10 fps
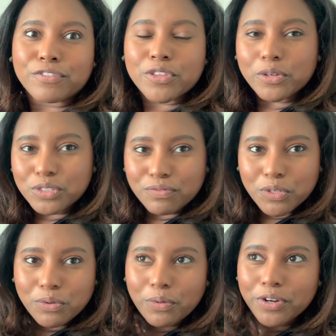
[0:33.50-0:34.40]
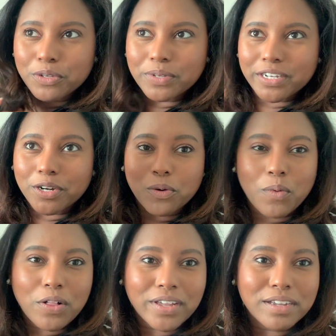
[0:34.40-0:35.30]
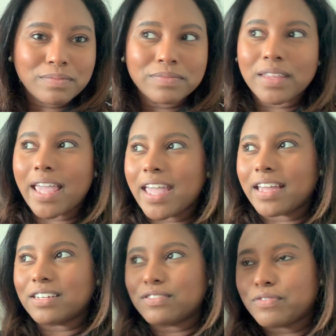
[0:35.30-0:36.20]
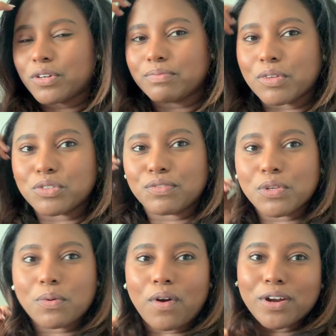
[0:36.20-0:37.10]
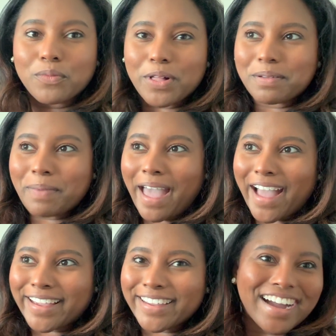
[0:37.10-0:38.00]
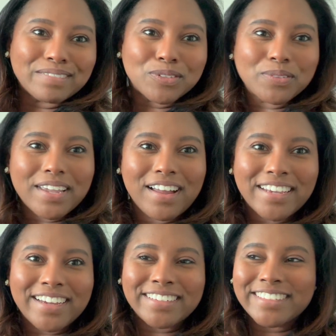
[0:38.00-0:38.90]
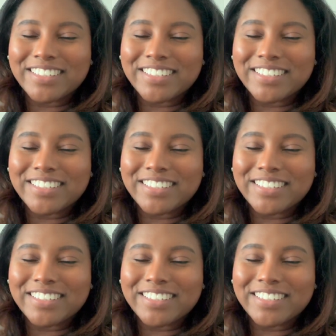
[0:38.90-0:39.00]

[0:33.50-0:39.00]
For those of you who are new here, welcome. And for those of you who aren't, welcome back. I'm Julianna.